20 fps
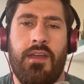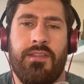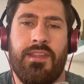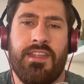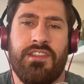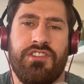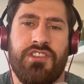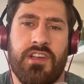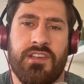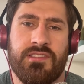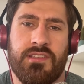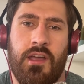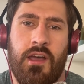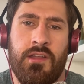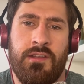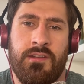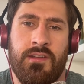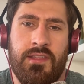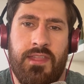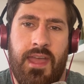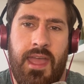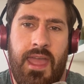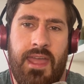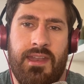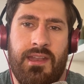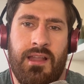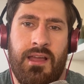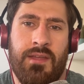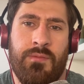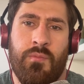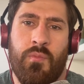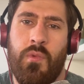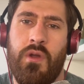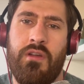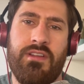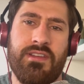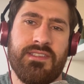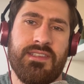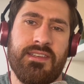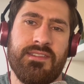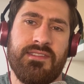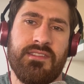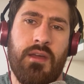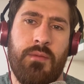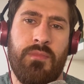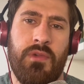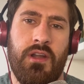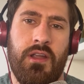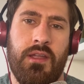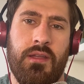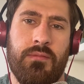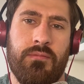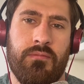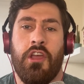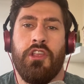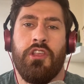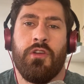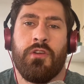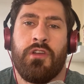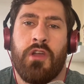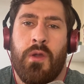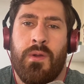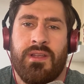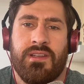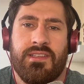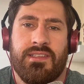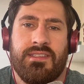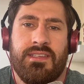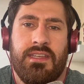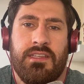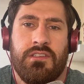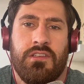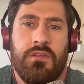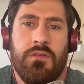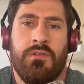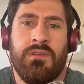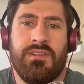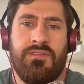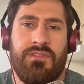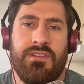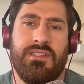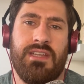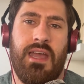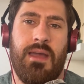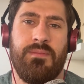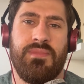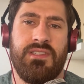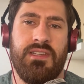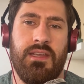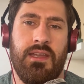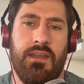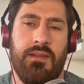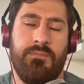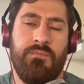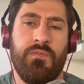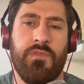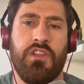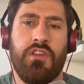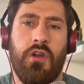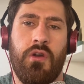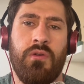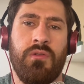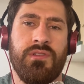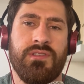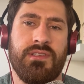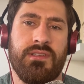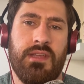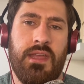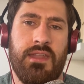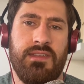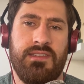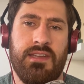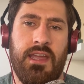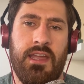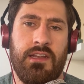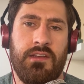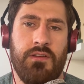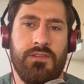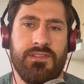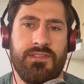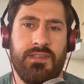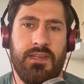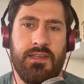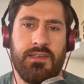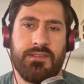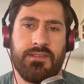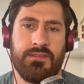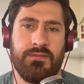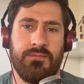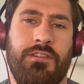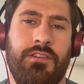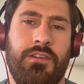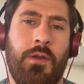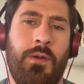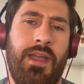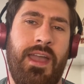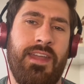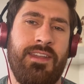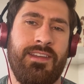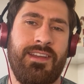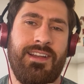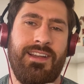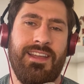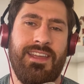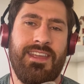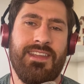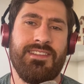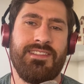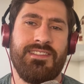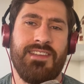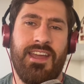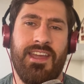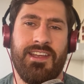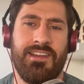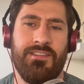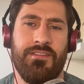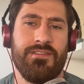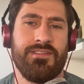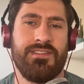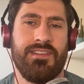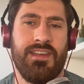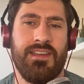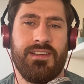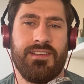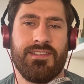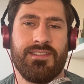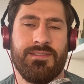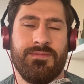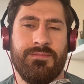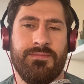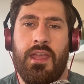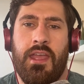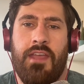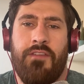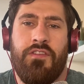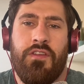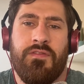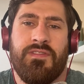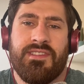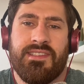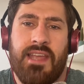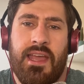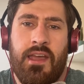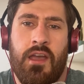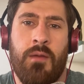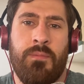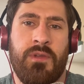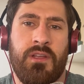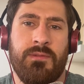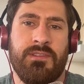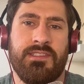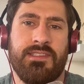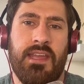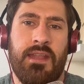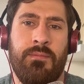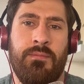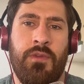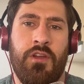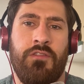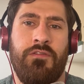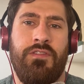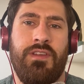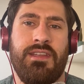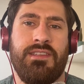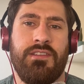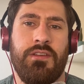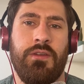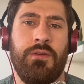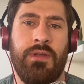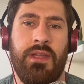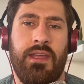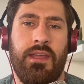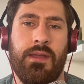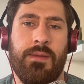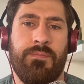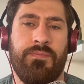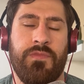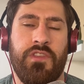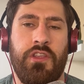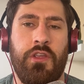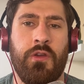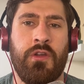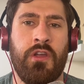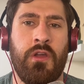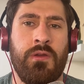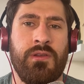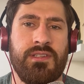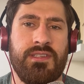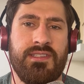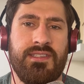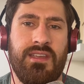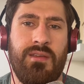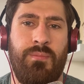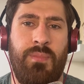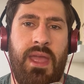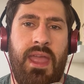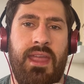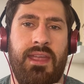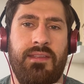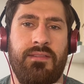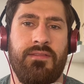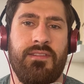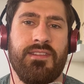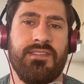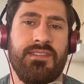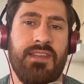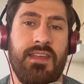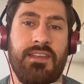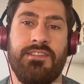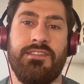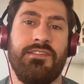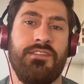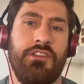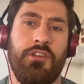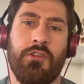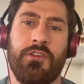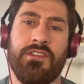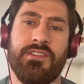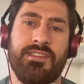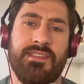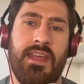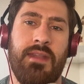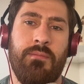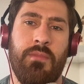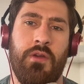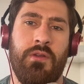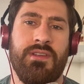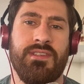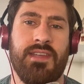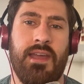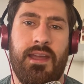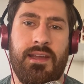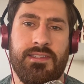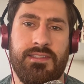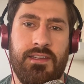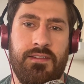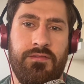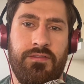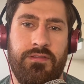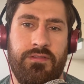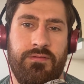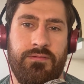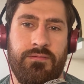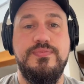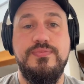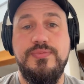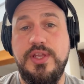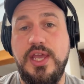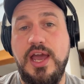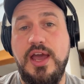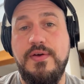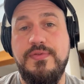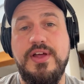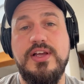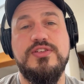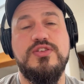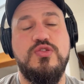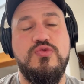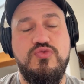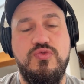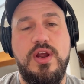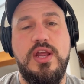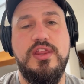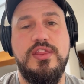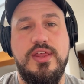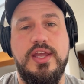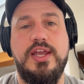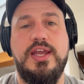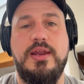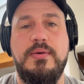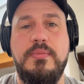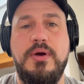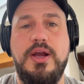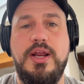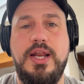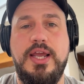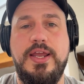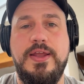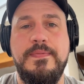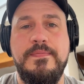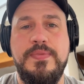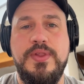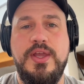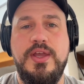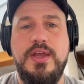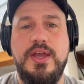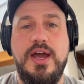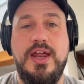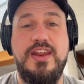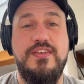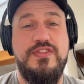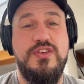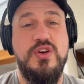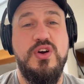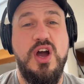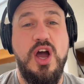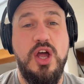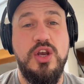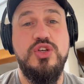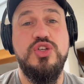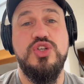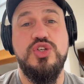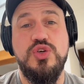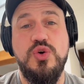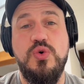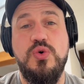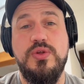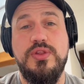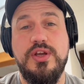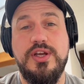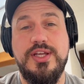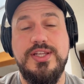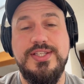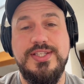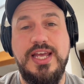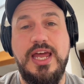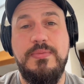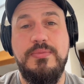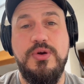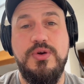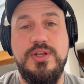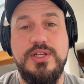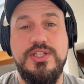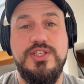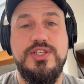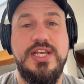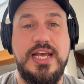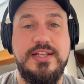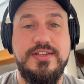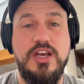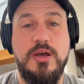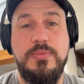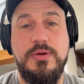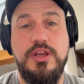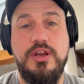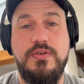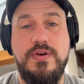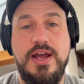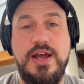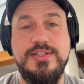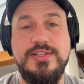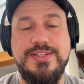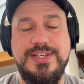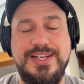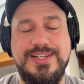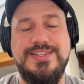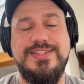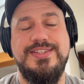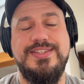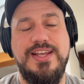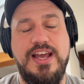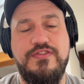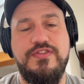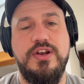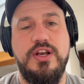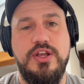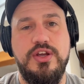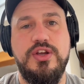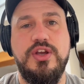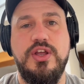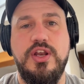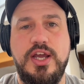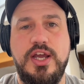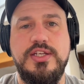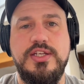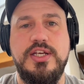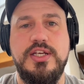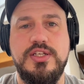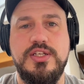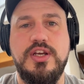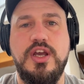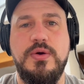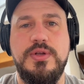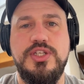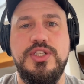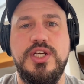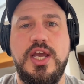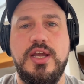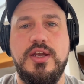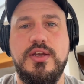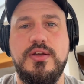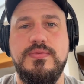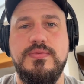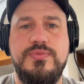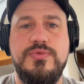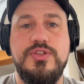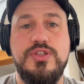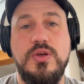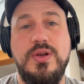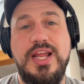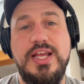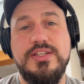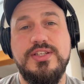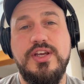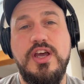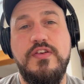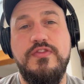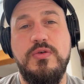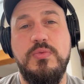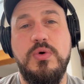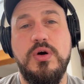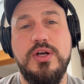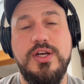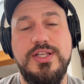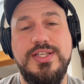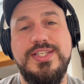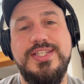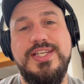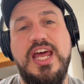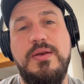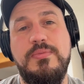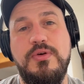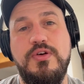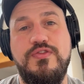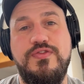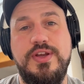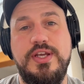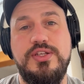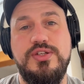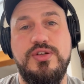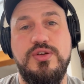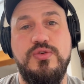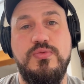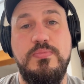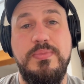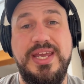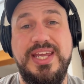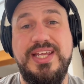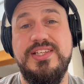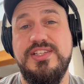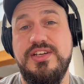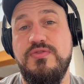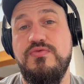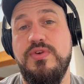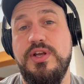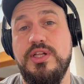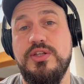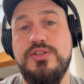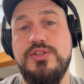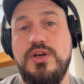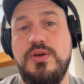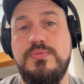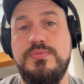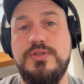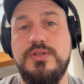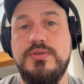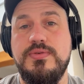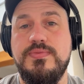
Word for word: Then, just under the headline where it says Summary, you're going to see two different tabs here Goals and Diagnostics. Go ahead and click into Diagnostics if you've set up consent mode v2 here, you're going to see a pane that says your consent mode is active. Yeah, that's great thinking, Maelien. And if you're unsure that consent mode is set up in your ads, it's definitely a good idea to go and check. So let's cover what consent mode v2 means in real terms.